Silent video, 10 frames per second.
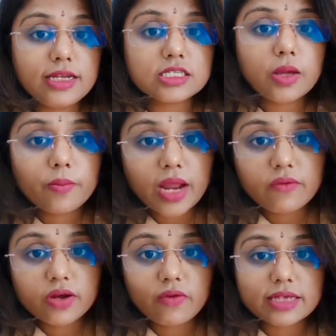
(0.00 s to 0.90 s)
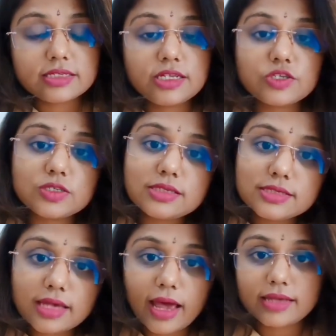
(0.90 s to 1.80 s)
kids' private
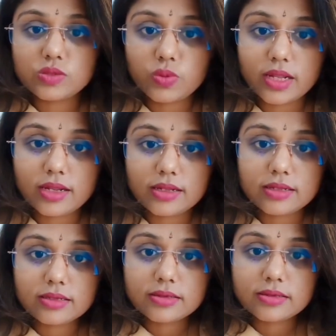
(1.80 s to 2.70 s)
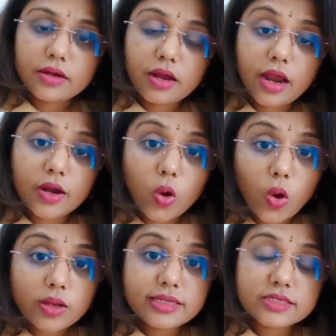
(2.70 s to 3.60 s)
vaccinations as well. And
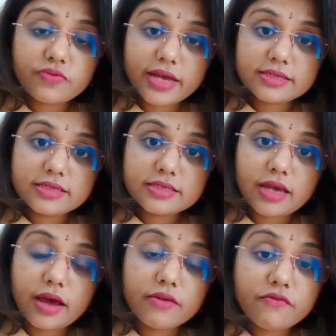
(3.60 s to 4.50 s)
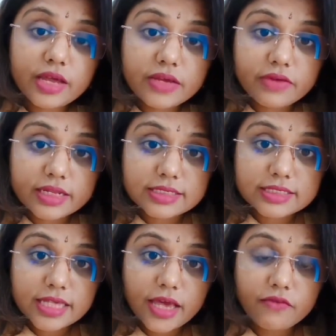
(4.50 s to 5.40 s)
all these vaccines are very
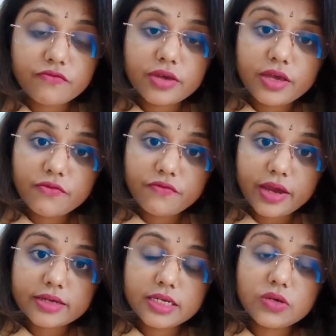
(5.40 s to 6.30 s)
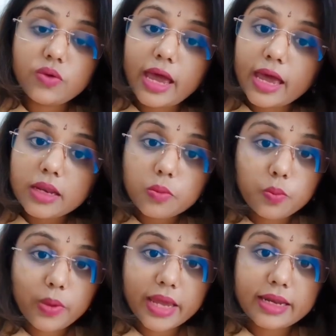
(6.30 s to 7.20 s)
safe, effective and
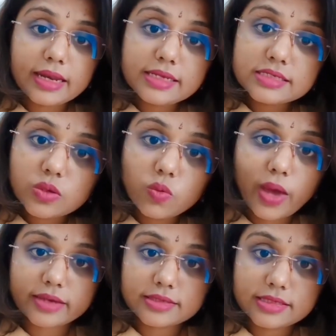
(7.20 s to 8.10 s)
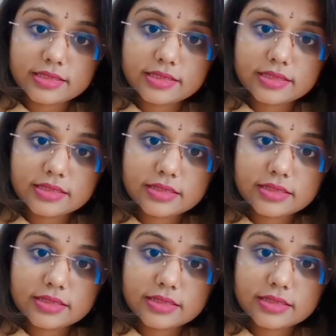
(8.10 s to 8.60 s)
painless vaccines.